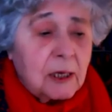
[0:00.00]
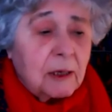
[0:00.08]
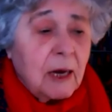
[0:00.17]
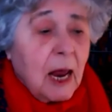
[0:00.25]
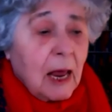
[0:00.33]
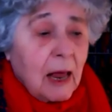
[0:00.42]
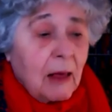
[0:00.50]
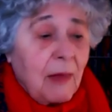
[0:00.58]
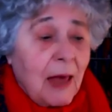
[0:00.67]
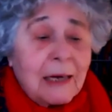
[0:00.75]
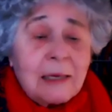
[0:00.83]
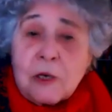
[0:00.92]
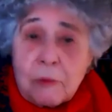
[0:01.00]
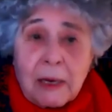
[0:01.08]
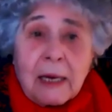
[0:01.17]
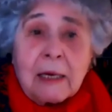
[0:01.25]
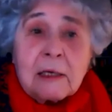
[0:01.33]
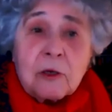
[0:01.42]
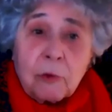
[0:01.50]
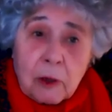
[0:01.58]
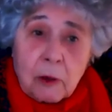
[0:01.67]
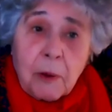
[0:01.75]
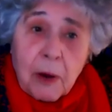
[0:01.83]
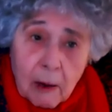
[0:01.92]
And that to me is a
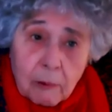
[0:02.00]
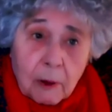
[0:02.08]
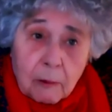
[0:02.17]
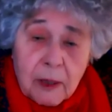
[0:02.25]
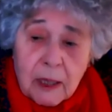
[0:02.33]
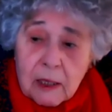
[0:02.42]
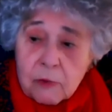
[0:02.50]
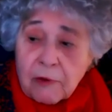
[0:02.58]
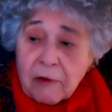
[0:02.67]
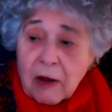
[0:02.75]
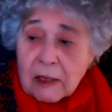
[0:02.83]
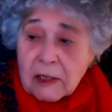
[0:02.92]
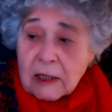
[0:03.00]
real problem, because we've got